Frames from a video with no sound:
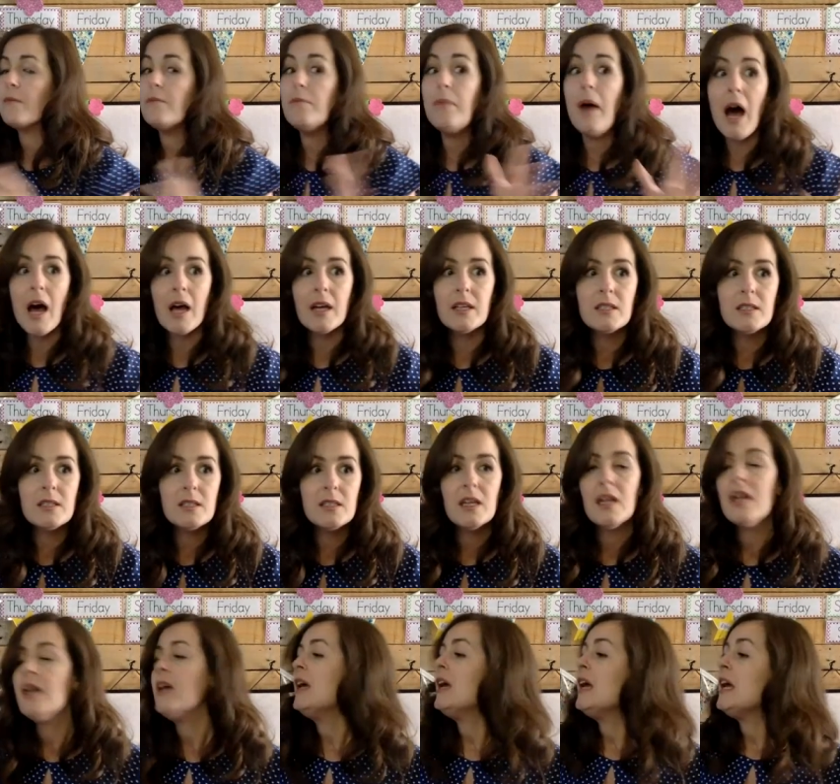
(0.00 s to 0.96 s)
But
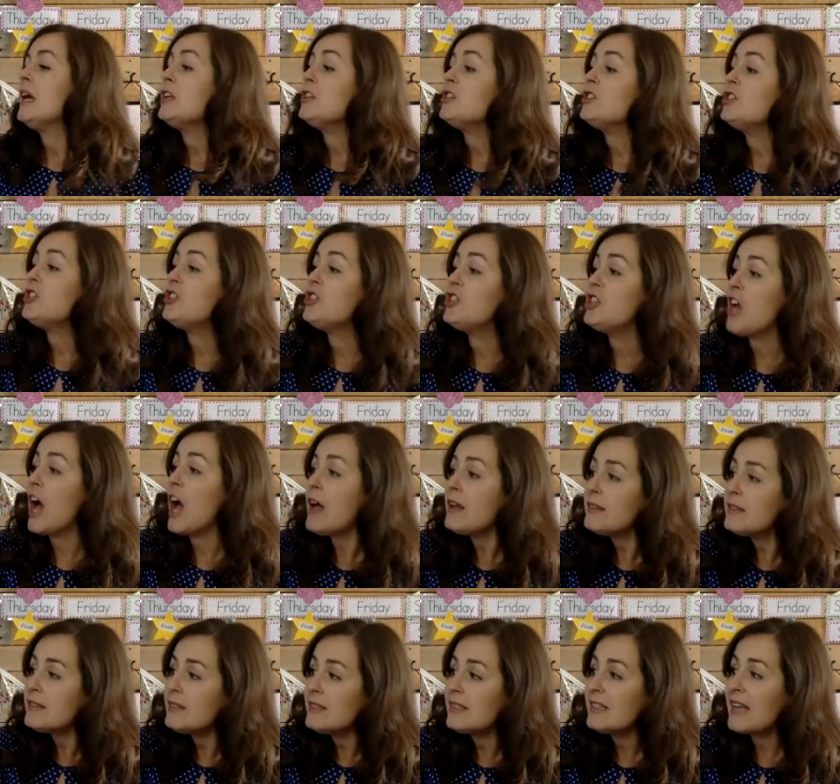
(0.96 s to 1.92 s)

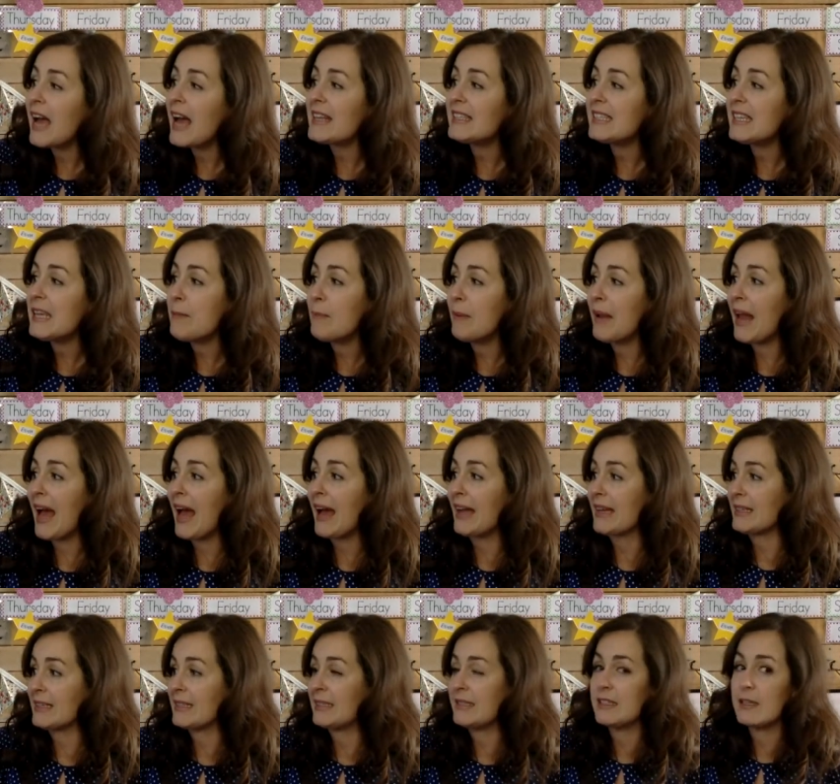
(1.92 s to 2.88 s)
just as he
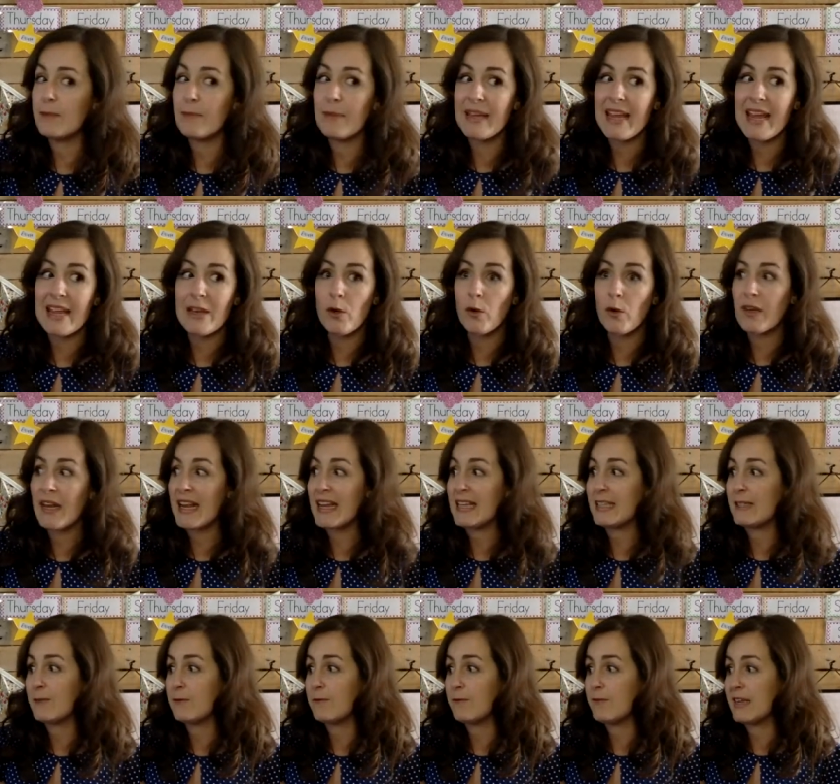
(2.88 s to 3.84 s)
planned to begin on
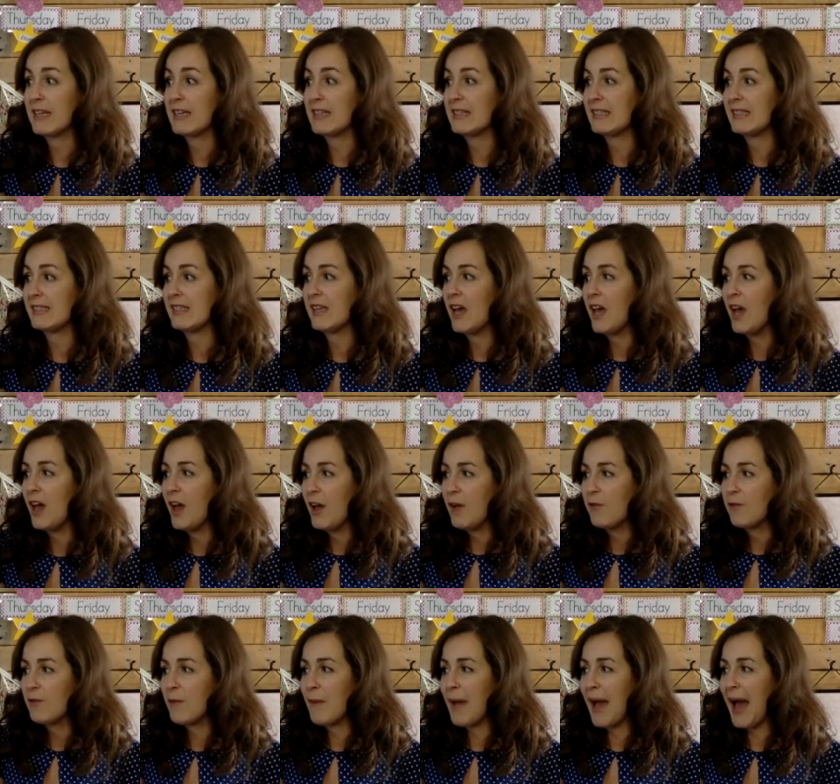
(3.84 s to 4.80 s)
his feast,
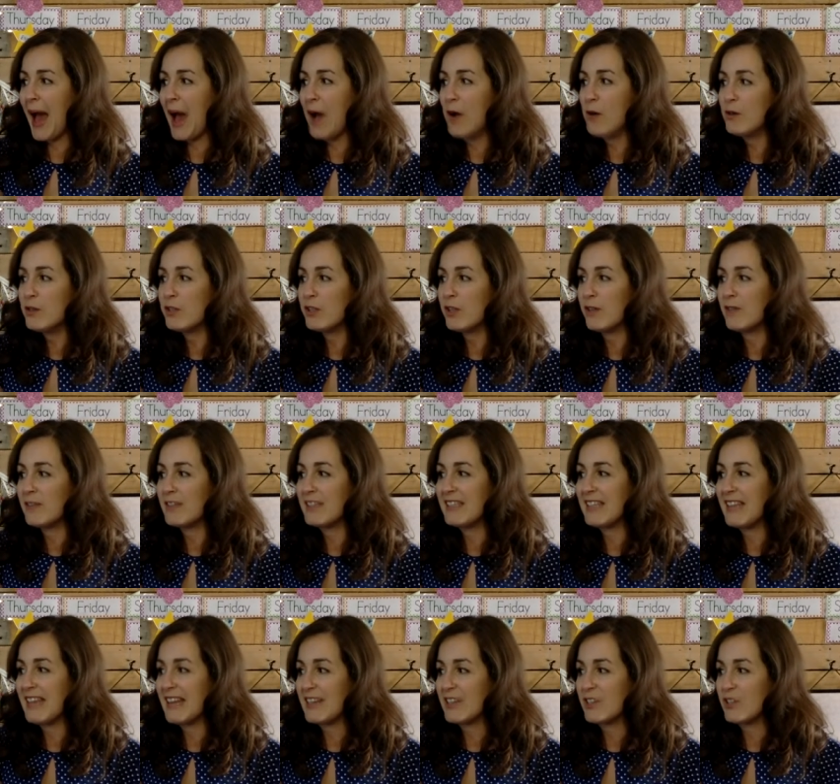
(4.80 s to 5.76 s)
from out of a
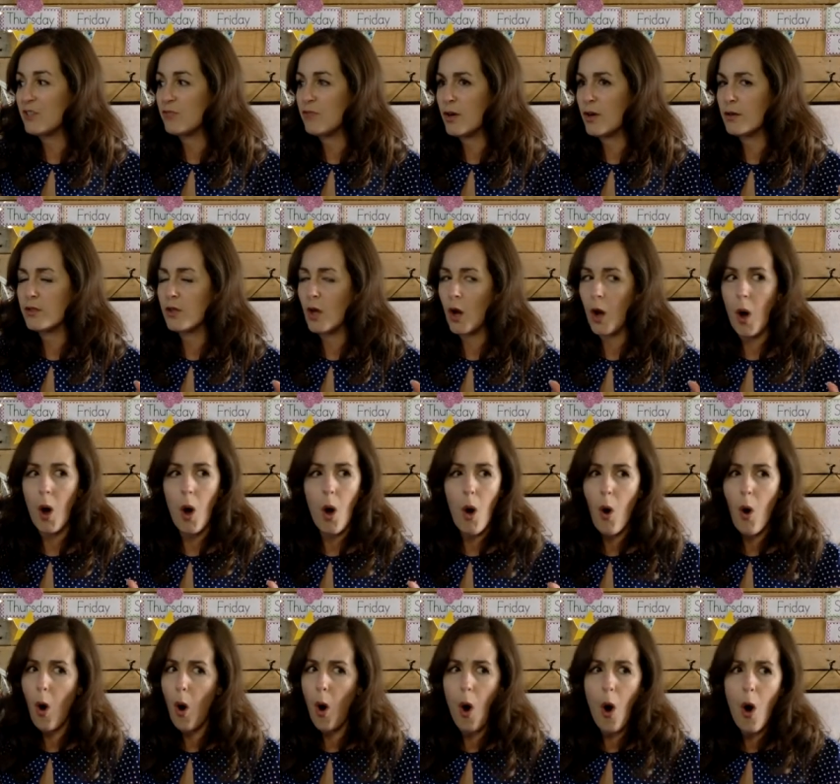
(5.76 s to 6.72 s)
ditch rose a
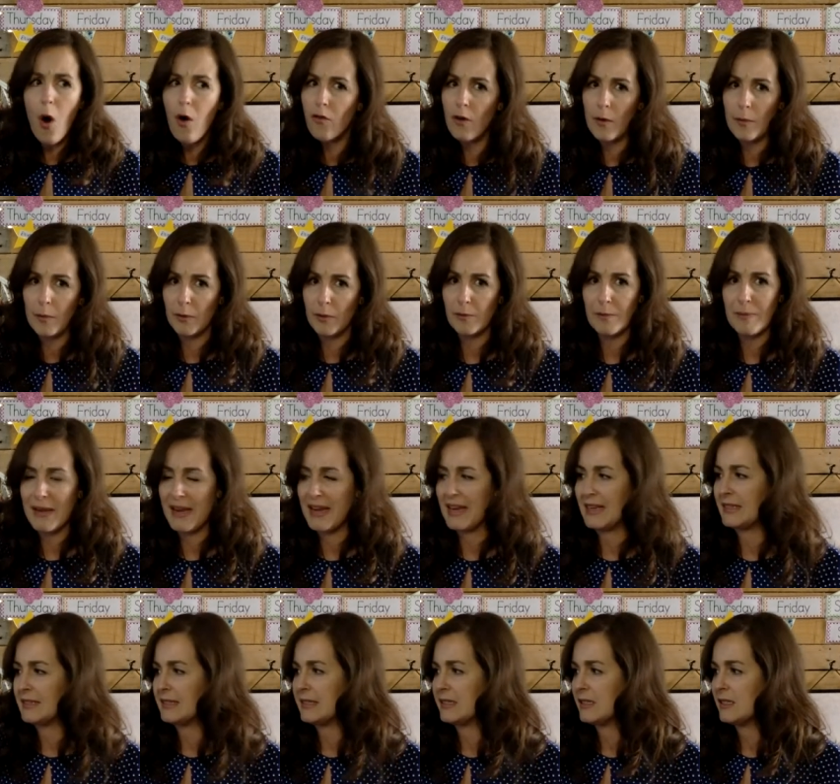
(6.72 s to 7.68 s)
horrible
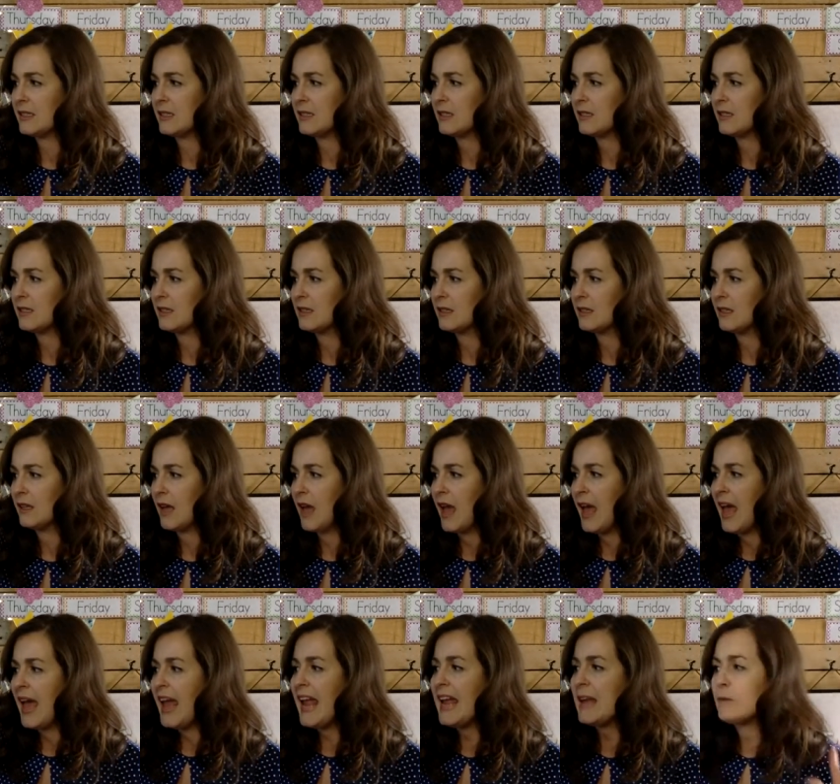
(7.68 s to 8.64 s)
beast.
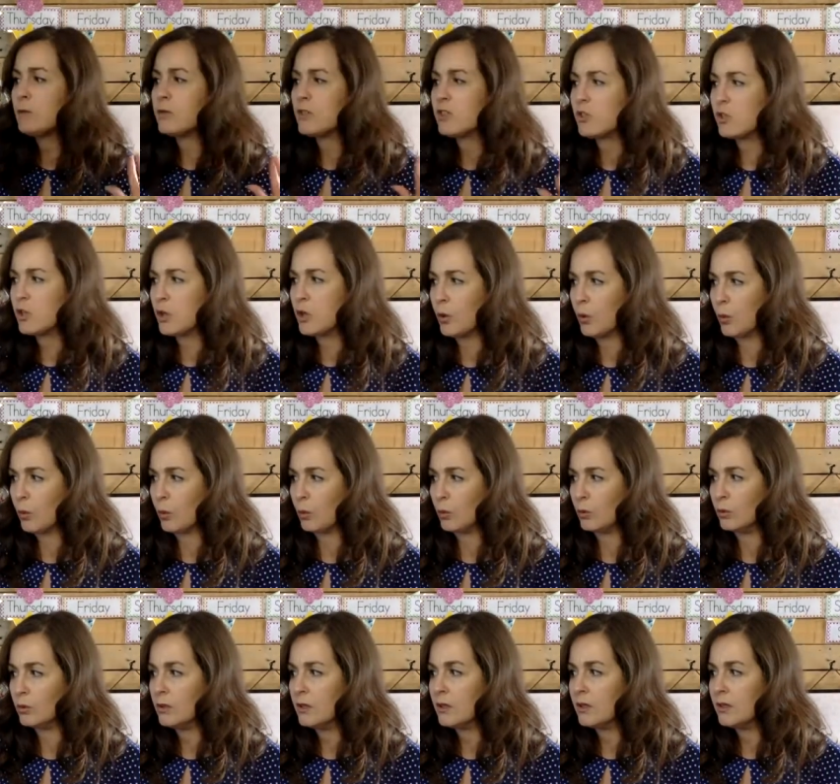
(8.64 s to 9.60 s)
It was
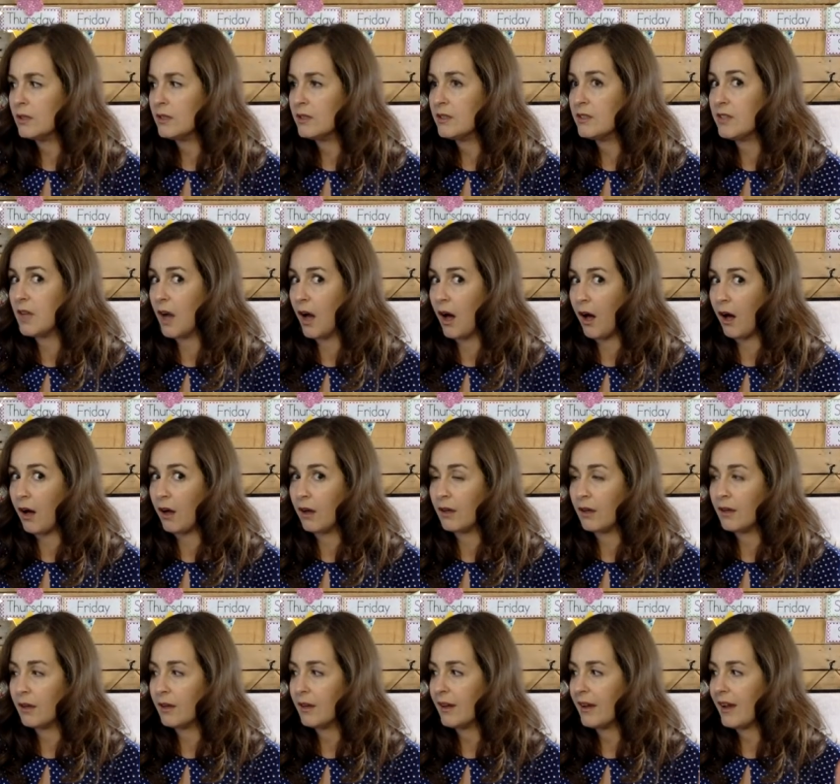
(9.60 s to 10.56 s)
tall,
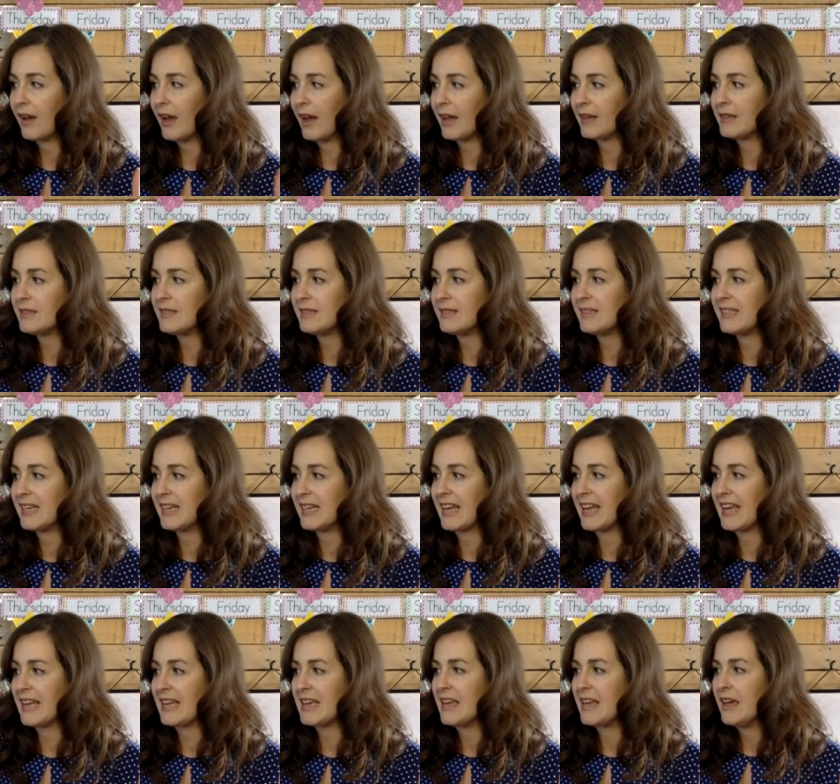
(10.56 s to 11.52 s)
dark, and
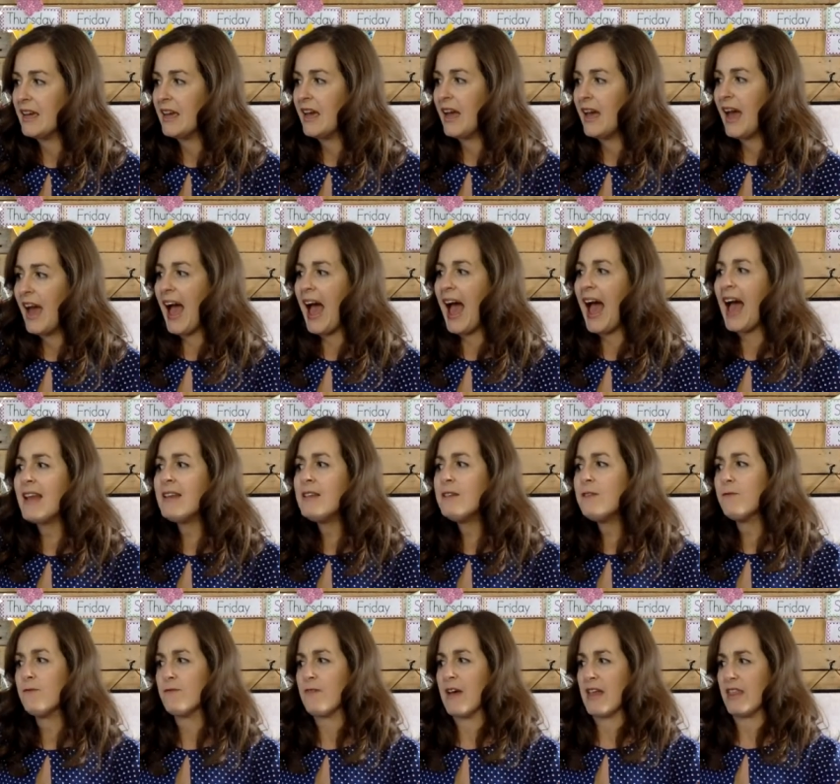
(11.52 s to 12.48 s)
sticky, and
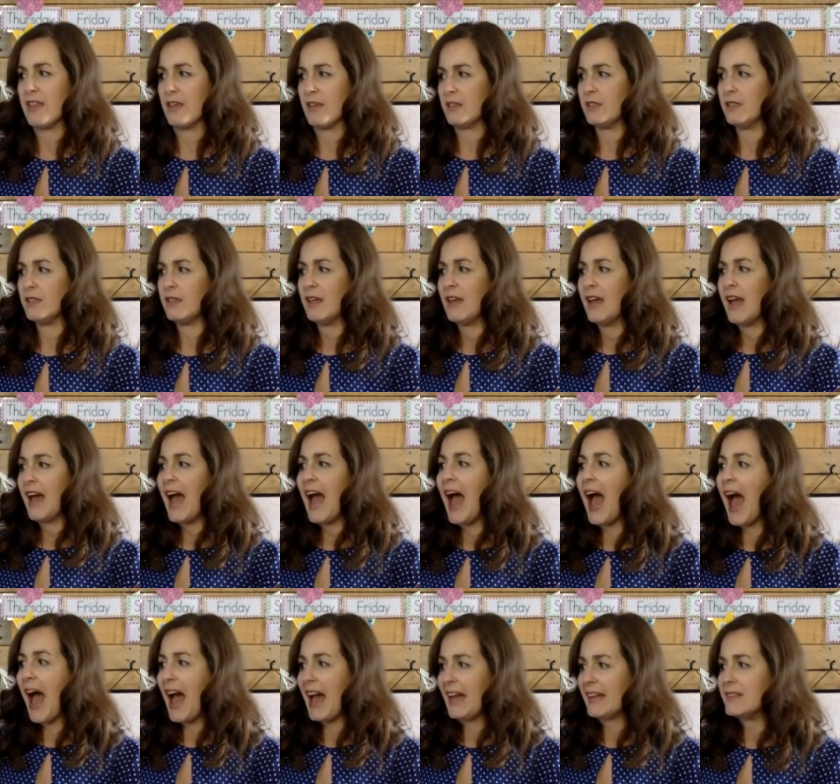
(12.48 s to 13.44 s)
feathered,
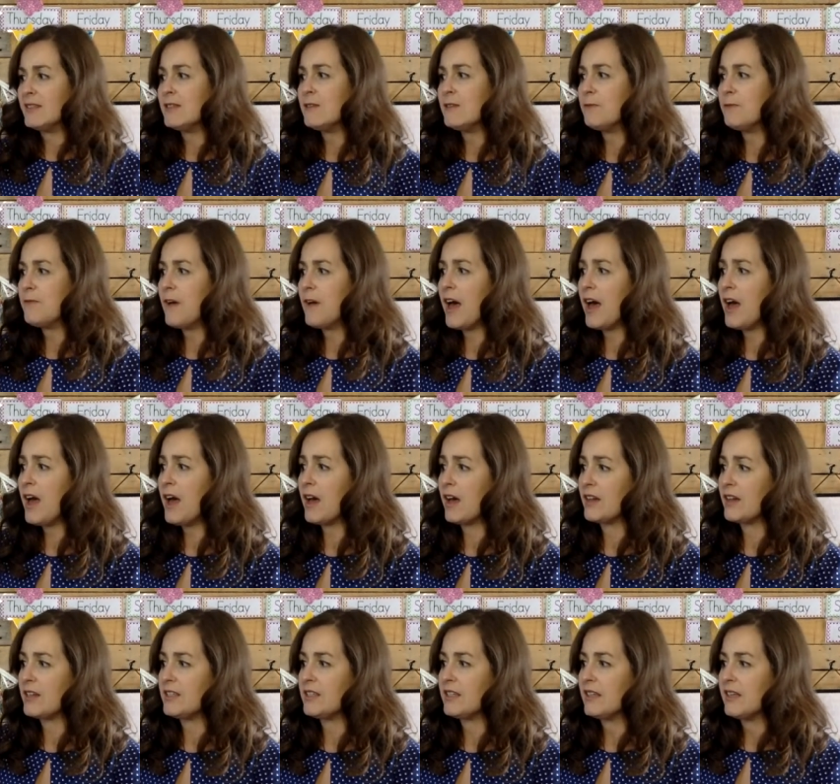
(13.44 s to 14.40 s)
and
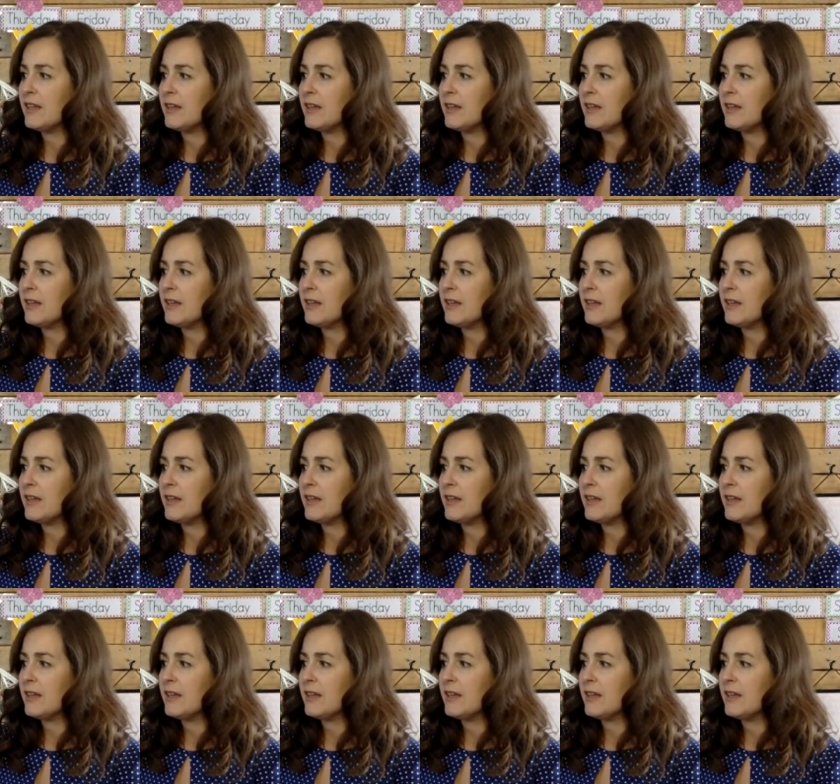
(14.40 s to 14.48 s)
furred.